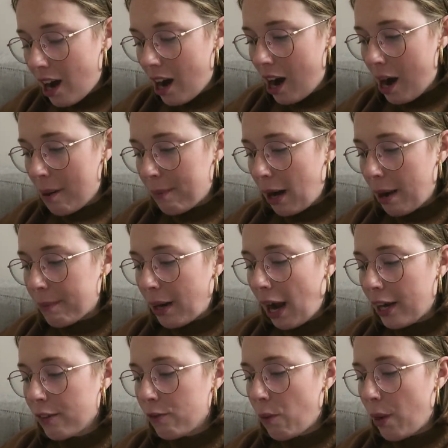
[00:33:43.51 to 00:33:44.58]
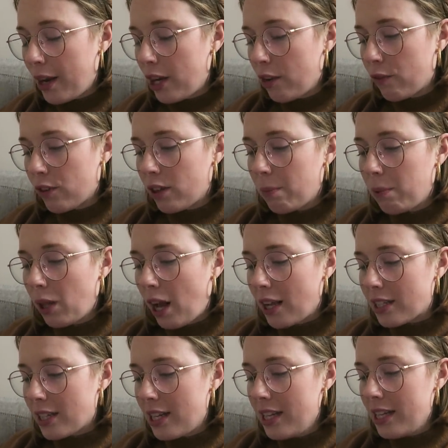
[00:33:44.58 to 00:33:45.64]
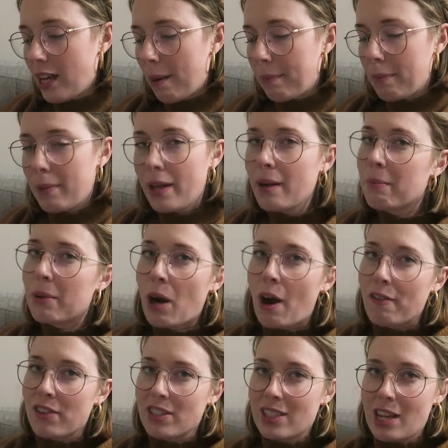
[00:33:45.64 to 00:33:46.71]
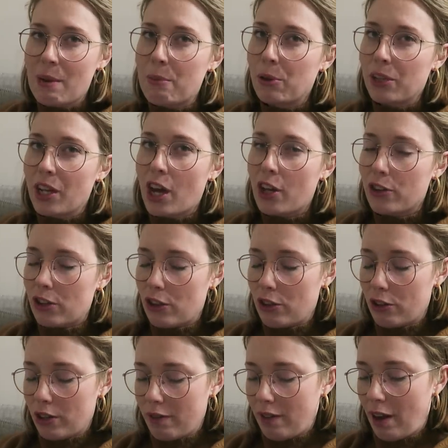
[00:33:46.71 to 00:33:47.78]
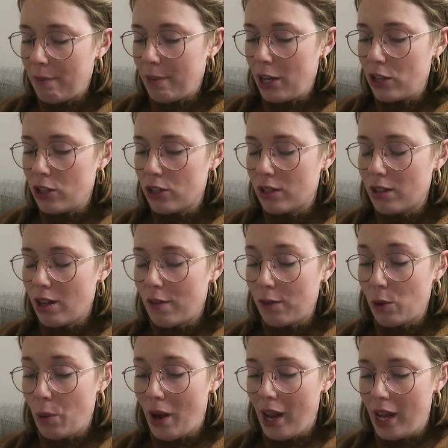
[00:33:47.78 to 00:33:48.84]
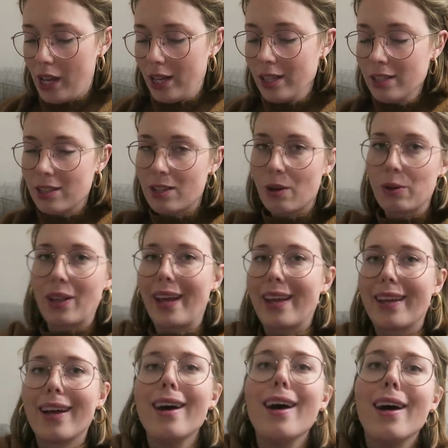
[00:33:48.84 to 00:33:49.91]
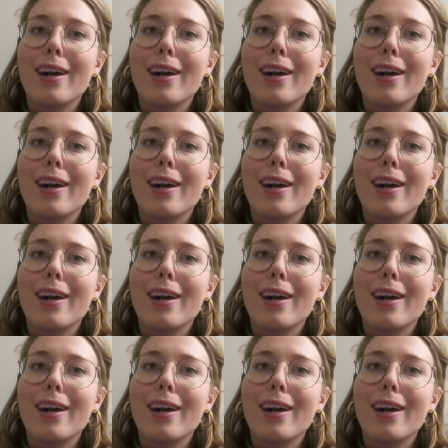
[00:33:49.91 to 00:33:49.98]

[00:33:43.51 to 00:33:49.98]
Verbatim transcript: Um, I'm kind of waiting for the plot to heat up a bit, but obviously I'm only 135 pages of the way in, so like